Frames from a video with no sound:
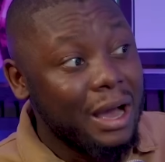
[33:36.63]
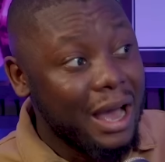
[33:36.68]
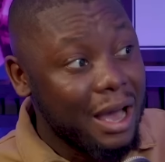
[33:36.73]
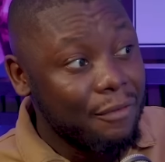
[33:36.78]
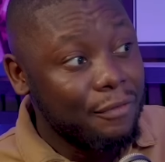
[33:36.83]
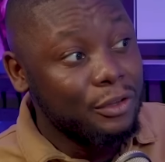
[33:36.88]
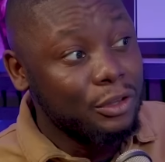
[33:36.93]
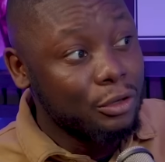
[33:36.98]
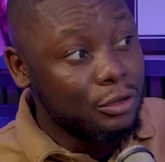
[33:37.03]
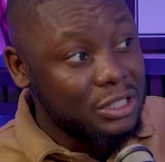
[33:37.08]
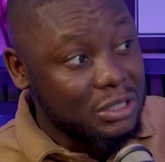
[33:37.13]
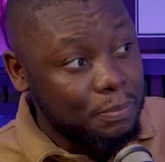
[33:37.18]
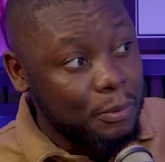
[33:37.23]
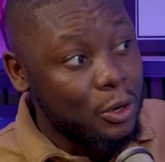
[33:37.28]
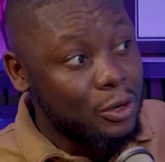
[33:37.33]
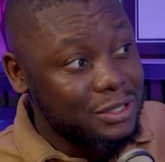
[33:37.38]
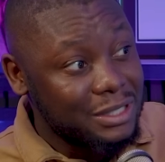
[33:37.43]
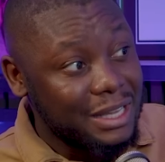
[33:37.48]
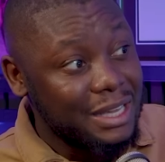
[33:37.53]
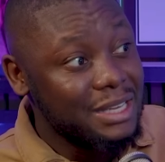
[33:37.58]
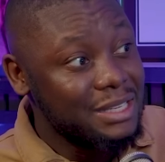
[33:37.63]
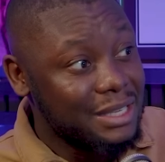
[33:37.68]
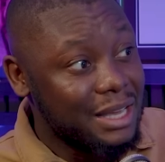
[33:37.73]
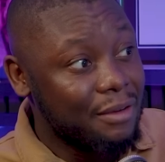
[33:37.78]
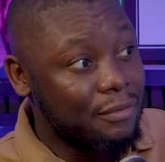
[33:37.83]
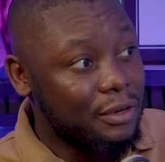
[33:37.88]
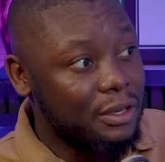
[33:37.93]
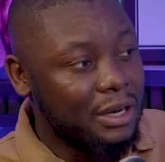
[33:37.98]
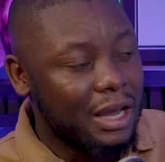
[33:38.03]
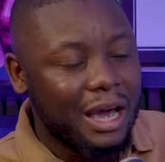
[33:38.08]
having the spells that he's
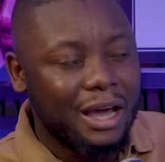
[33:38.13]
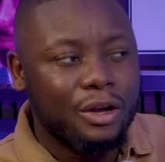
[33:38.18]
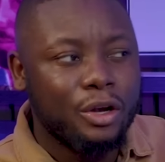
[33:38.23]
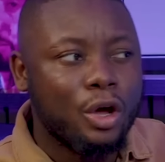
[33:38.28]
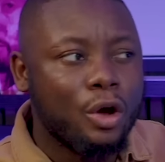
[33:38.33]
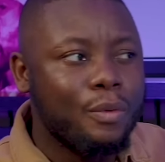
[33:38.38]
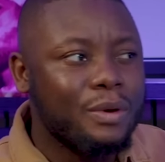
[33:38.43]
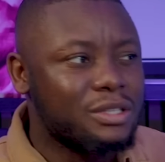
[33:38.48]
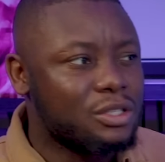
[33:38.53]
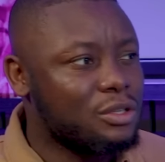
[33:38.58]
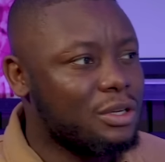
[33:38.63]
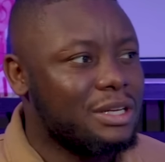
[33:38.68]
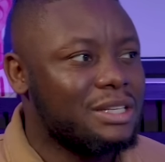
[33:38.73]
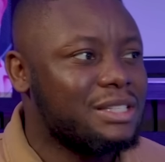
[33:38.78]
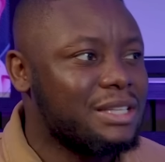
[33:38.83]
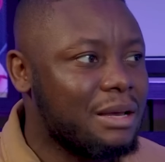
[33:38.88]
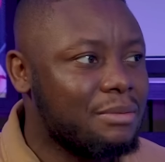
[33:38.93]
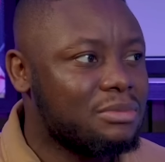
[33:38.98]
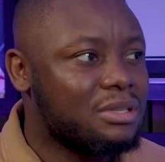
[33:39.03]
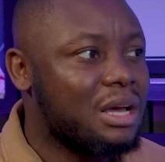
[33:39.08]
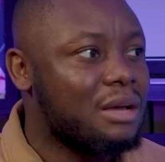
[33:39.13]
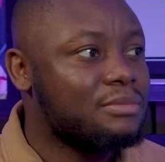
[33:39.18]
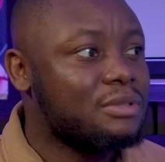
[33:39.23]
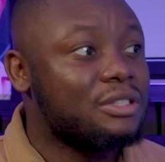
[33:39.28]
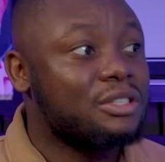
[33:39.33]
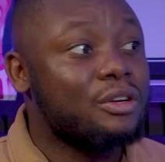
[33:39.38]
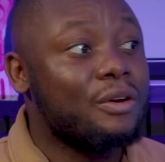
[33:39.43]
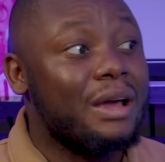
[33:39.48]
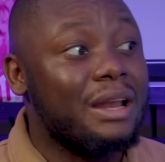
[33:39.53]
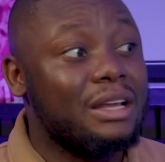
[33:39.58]
having, I know it's not the same times
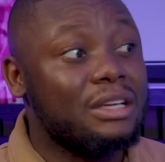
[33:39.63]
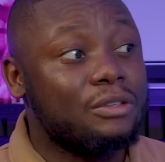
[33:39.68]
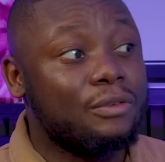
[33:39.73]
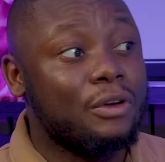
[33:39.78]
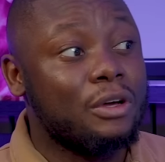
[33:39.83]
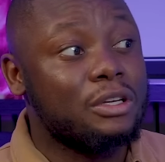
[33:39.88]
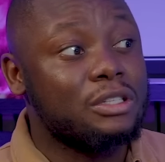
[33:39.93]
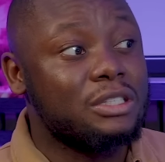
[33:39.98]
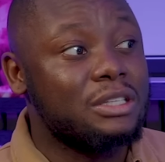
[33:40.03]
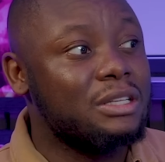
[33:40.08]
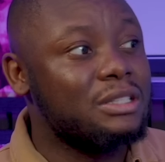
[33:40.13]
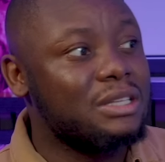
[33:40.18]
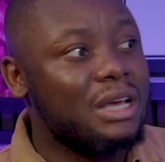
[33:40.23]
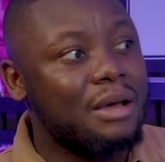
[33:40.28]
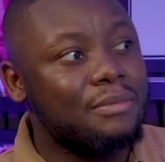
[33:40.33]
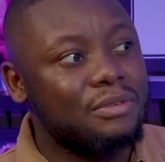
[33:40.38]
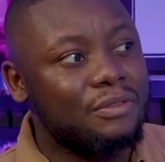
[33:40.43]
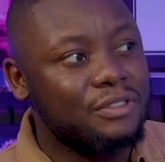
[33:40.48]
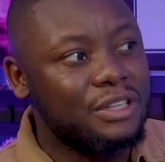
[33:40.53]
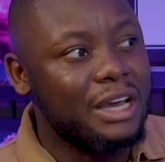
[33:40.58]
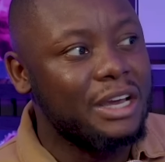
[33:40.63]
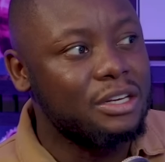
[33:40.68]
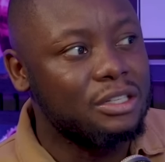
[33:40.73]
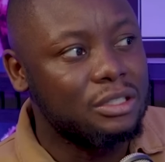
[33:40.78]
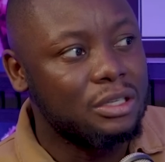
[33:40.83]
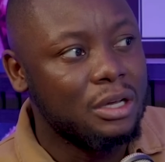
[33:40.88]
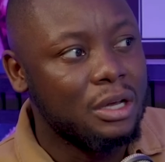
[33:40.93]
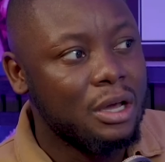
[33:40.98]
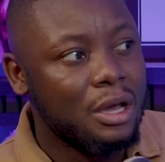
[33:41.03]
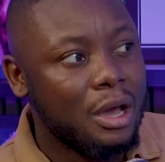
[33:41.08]
as Sir Alex Ferguson. Times have changed,
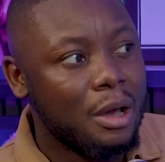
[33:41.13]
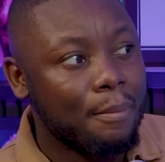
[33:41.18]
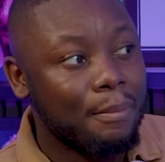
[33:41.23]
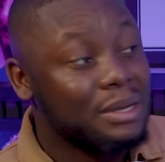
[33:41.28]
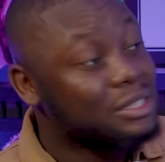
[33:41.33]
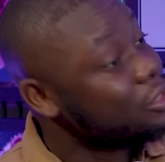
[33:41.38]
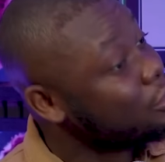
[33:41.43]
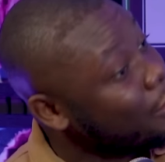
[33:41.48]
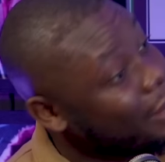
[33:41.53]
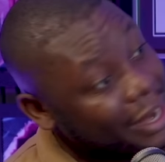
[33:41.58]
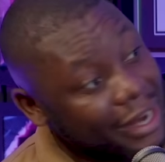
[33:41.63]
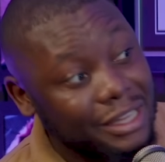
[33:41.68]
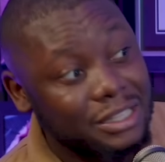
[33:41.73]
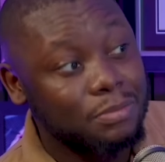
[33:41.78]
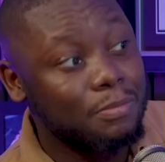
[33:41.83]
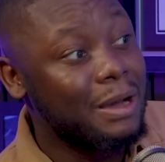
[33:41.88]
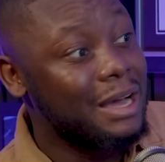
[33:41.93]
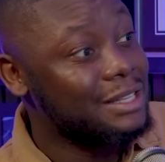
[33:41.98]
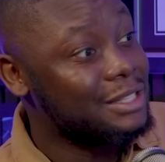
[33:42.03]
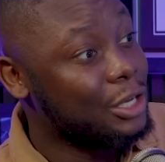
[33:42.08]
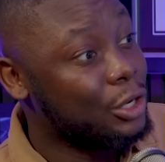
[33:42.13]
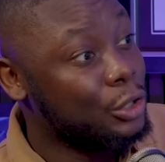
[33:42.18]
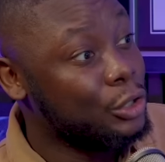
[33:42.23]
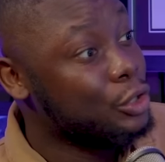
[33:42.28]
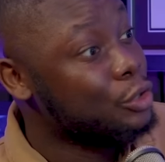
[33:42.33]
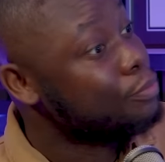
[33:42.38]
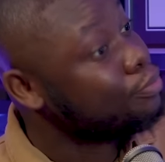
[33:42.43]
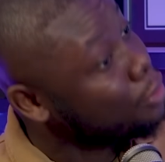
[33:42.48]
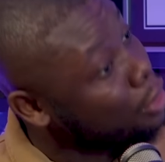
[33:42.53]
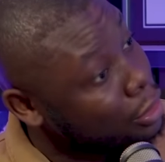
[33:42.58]
mm. but Sir Alex might tell
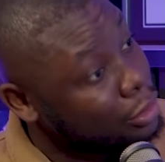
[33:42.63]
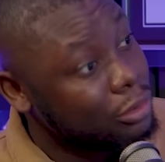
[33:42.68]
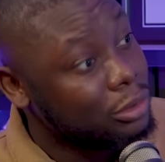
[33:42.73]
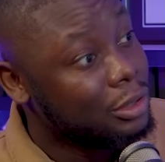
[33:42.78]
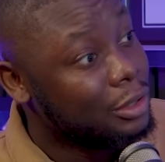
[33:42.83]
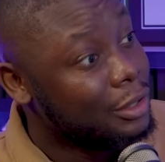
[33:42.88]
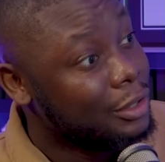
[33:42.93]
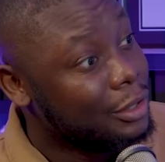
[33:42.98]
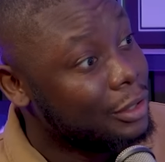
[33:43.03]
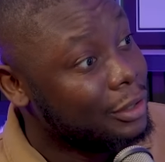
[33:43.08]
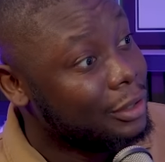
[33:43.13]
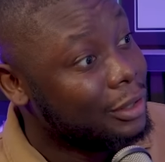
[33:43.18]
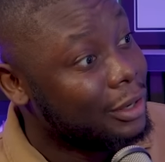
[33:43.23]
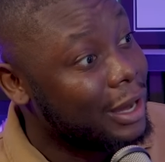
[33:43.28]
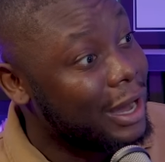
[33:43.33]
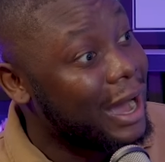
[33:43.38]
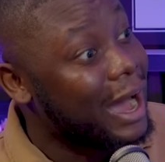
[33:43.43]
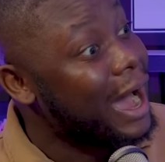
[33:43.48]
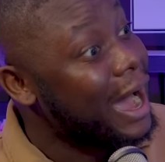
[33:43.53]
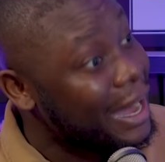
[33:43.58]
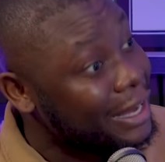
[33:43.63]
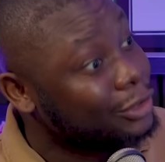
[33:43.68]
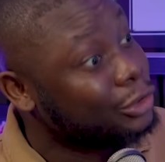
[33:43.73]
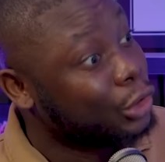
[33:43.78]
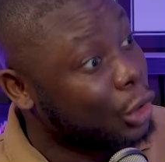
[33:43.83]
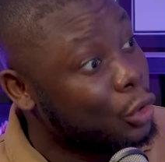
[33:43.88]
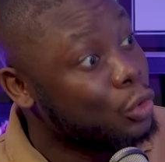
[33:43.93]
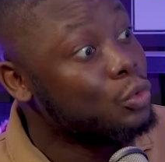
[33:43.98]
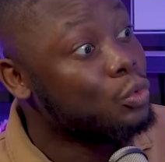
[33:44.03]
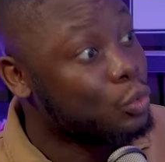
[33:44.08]
you, bro. I, I don't
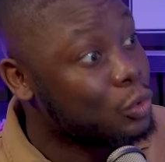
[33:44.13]
I think,